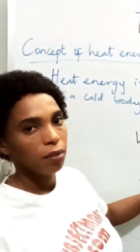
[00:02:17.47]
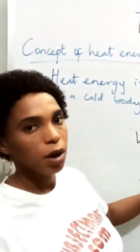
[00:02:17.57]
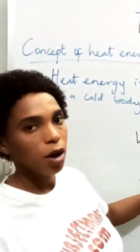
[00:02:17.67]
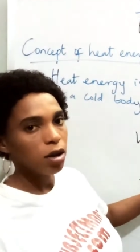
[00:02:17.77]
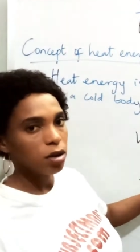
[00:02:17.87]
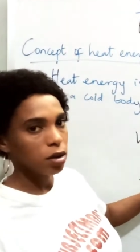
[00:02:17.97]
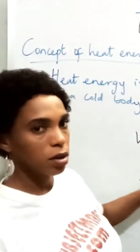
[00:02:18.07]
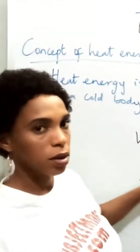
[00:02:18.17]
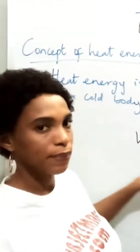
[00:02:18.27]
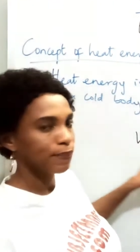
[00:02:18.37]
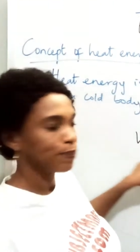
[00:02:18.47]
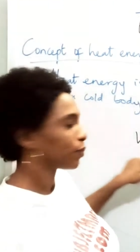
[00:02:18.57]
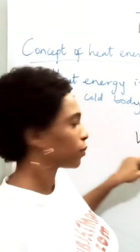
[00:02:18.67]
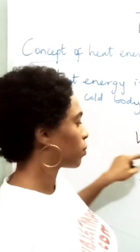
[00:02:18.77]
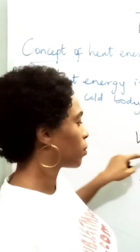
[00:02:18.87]
Because
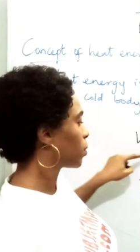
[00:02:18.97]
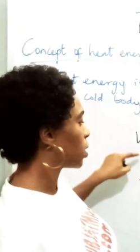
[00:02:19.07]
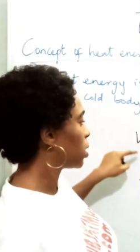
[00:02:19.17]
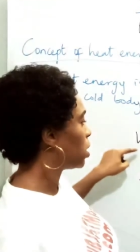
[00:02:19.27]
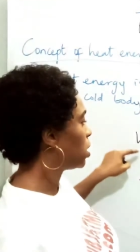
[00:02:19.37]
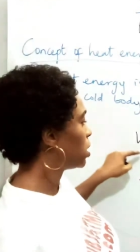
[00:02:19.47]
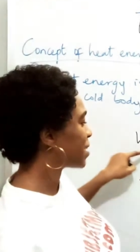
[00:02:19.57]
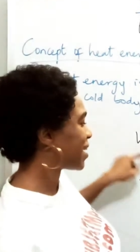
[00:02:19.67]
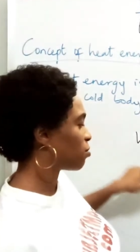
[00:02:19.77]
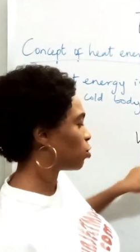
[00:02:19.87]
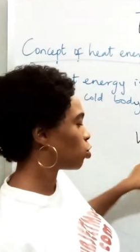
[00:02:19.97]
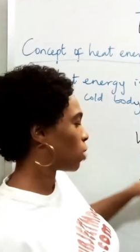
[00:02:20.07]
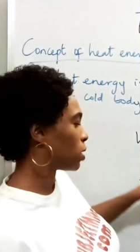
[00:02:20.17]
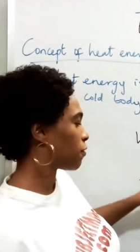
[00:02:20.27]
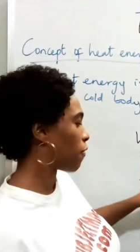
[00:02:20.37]
it has been
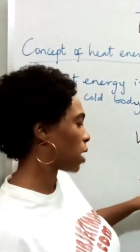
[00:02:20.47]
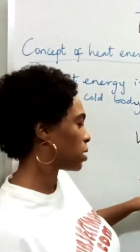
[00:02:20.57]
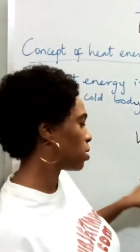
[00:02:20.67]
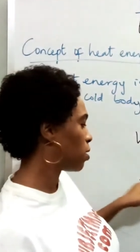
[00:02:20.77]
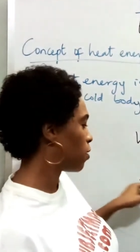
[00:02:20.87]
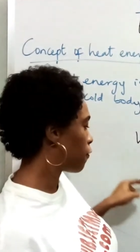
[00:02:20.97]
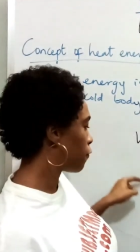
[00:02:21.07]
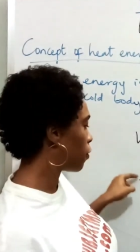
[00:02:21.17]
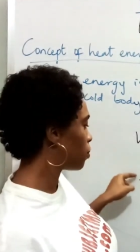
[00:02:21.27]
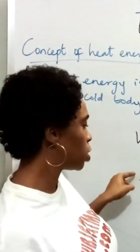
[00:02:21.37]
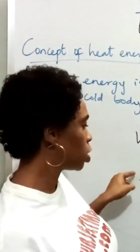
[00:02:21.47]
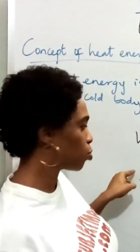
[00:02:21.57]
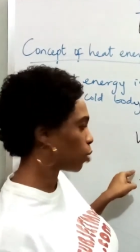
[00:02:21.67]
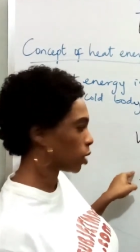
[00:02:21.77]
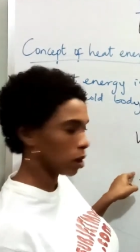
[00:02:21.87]
transferred from this
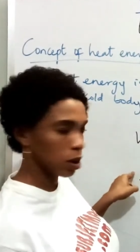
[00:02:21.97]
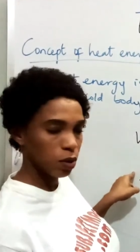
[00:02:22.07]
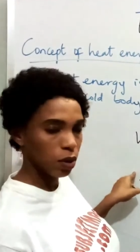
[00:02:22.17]
body